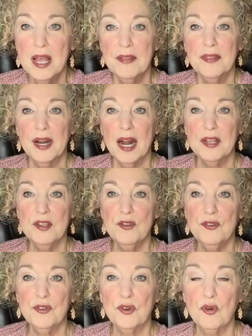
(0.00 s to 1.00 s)
that I
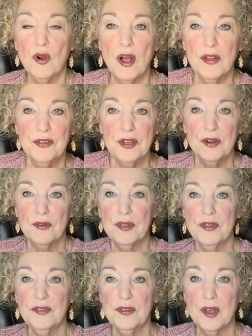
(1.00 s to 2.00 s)
used across here,
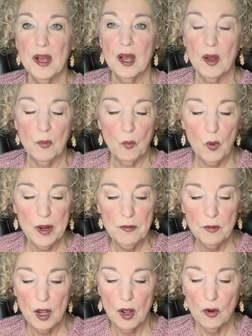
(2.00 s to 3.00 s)
that's one
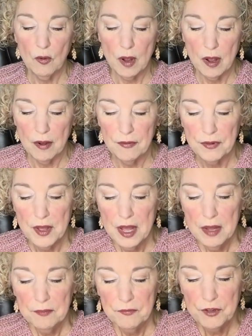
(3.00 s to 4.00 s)
row of
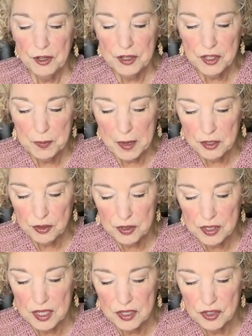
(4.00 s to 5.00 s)
very special
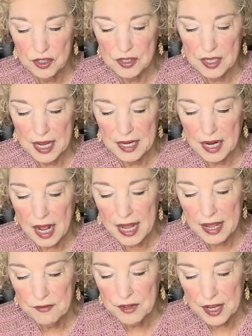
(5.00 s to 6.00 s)
stitches, and I
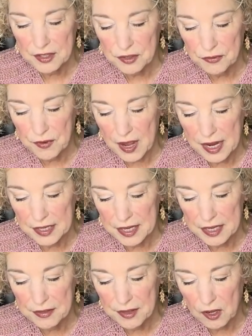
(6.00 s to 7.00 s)
have yet to find
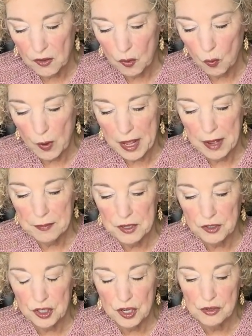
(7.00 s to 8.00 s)
anything on the web
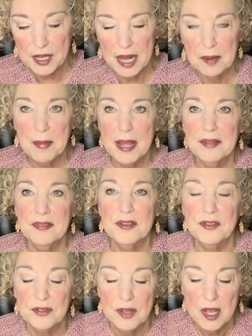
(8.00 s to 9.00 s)
that shows how to make
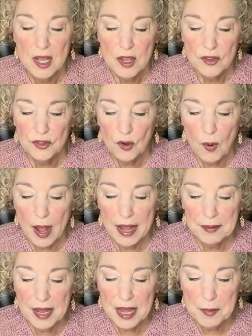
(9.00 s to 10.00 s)
this. So
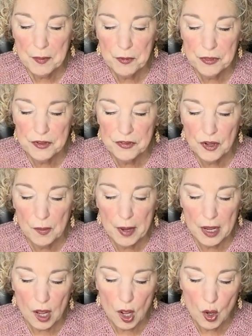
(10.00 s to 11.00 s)
I came up with this on
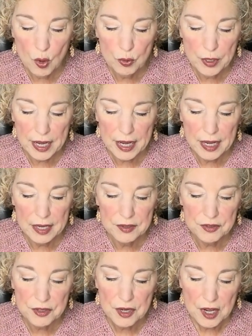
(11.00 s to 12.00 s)
my own,
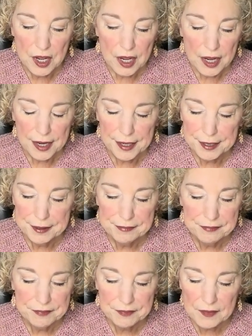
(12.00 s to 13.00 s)
and
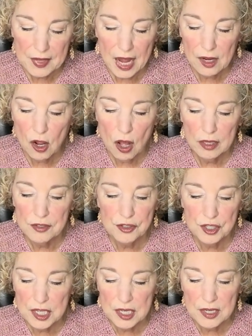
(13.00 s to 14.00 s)
I call it
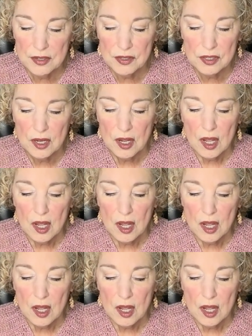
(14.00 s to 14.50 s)
Jeannie's